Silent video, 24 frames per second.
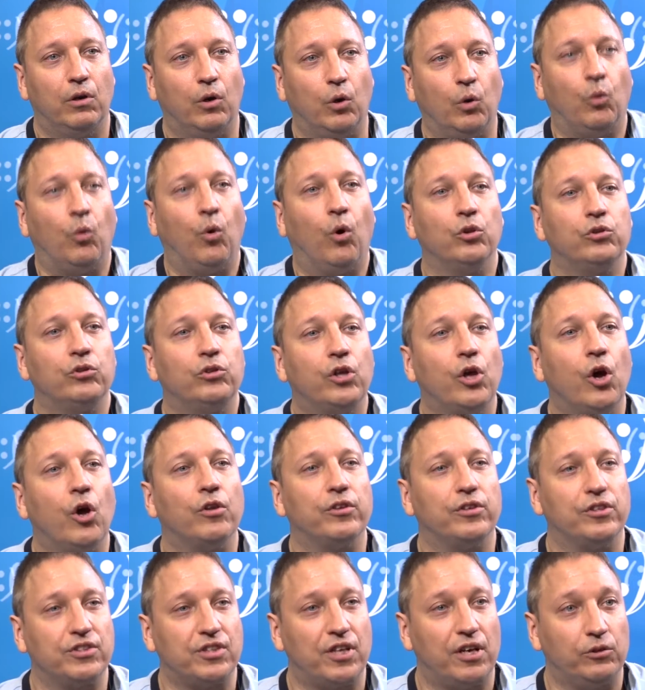what the
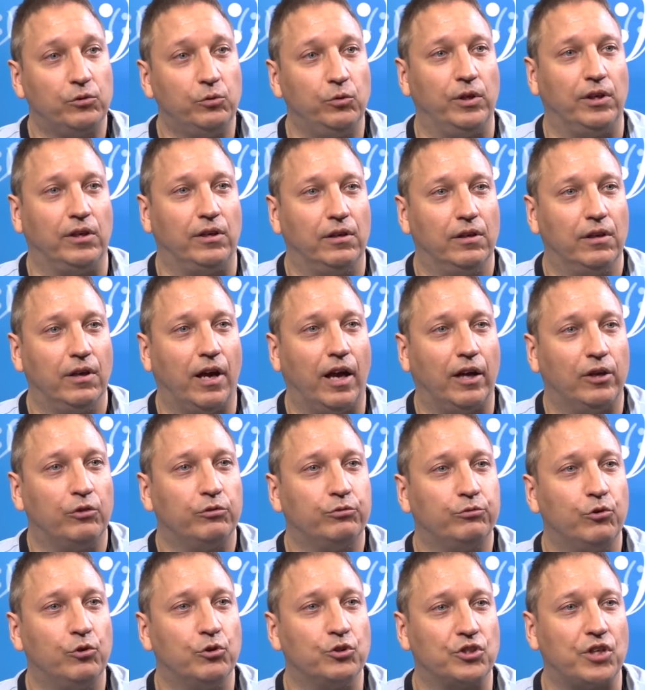others are doing. And
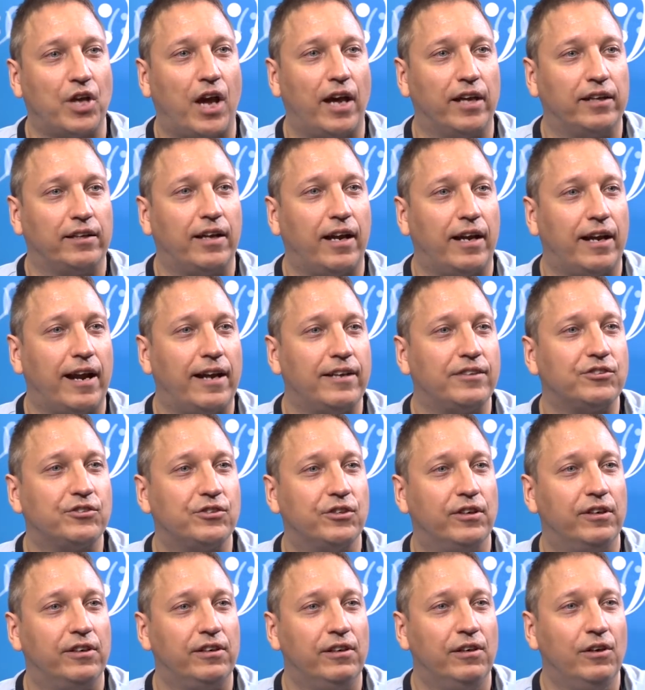of course, I can
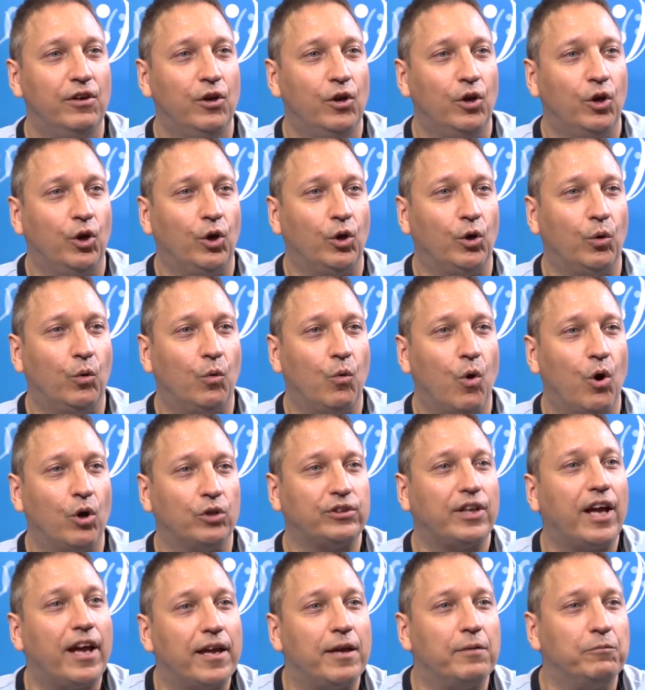answer
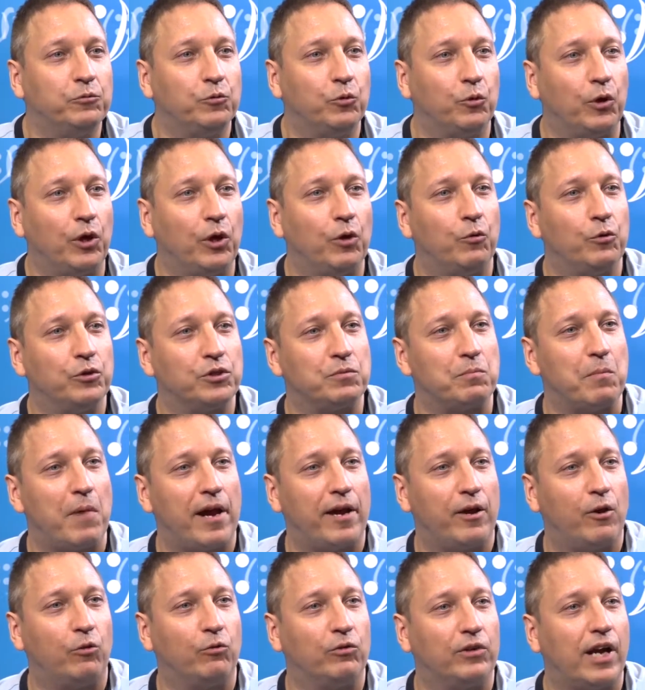what I am doing with
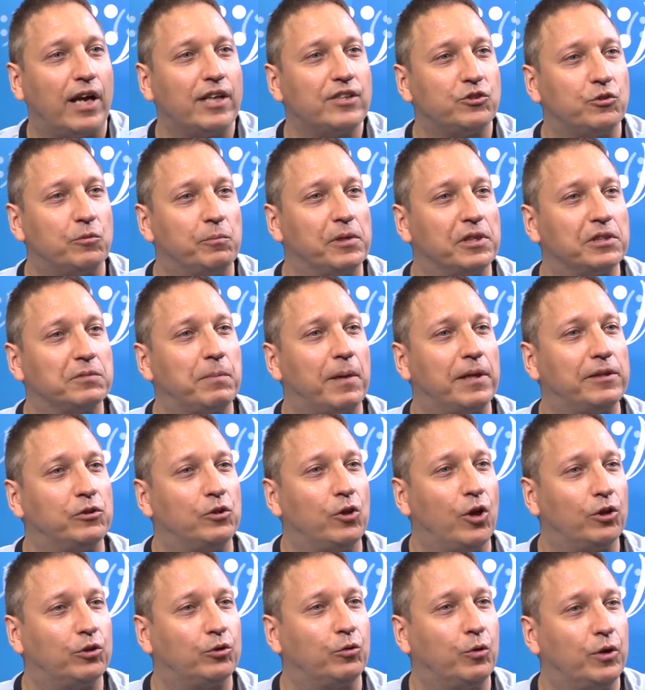my own customers, but
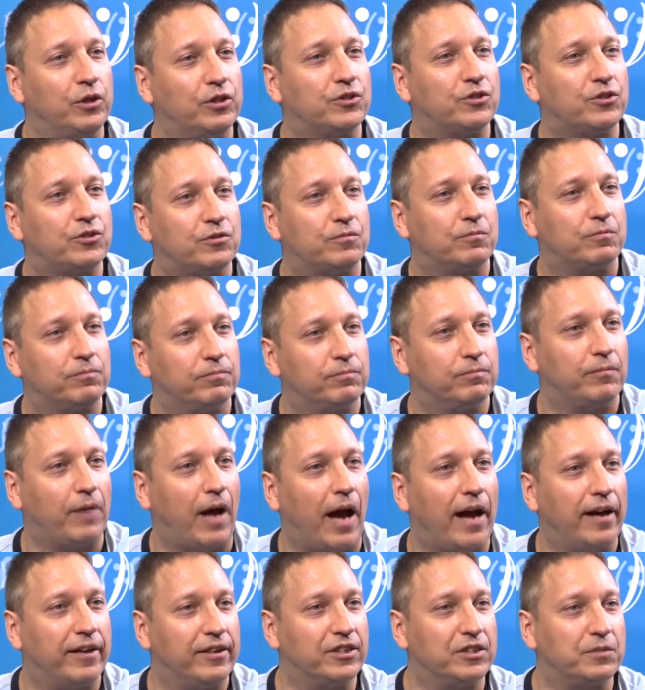not with
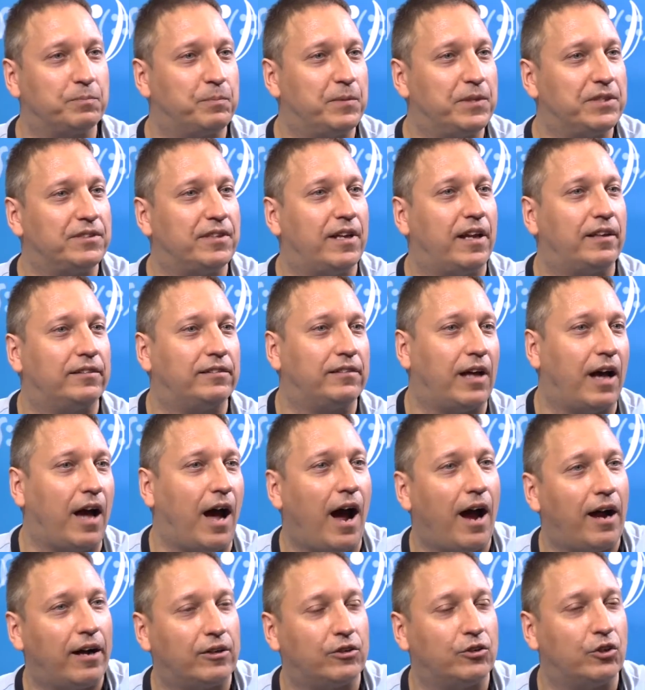ISPs that
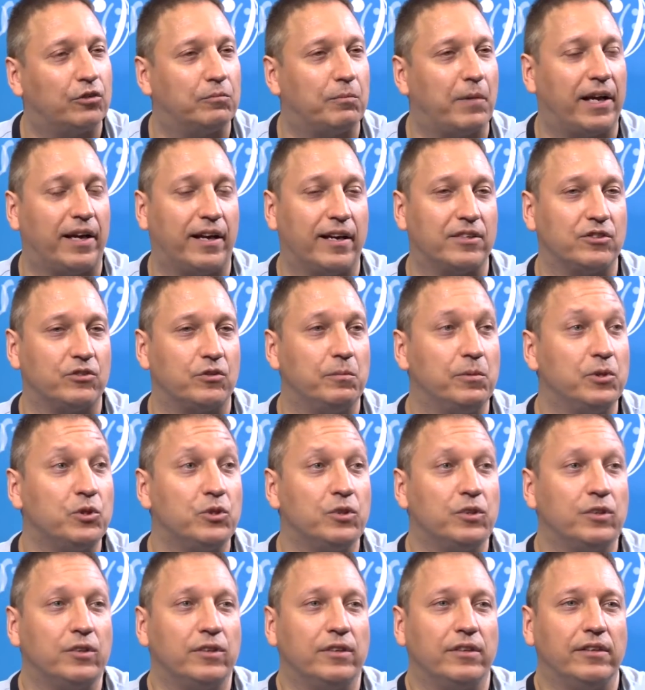are not my customers.
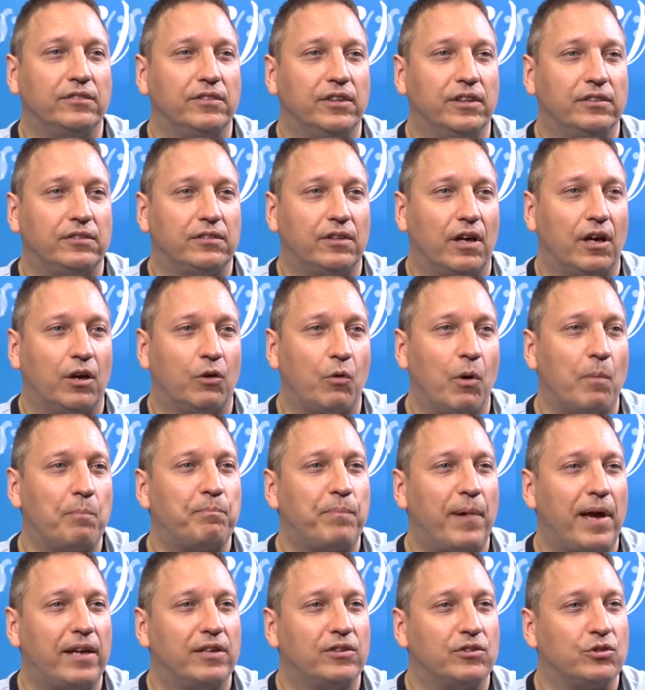So I did a
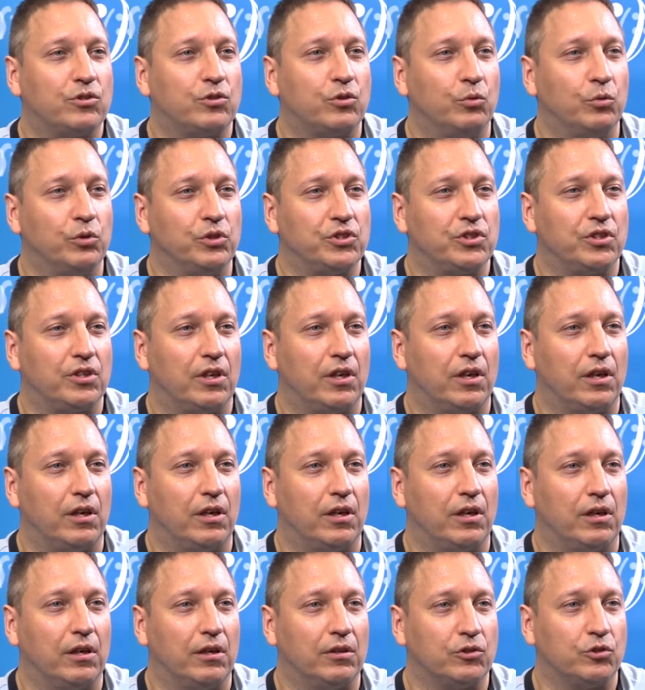web page which
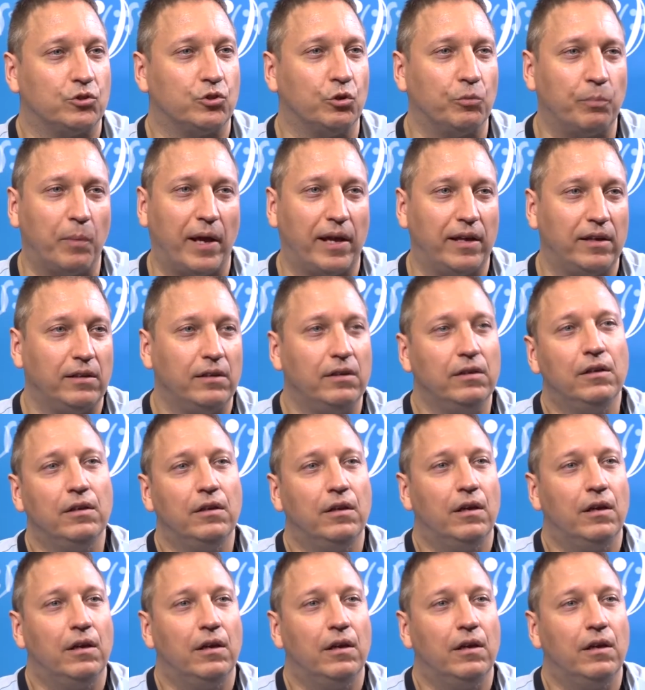survey,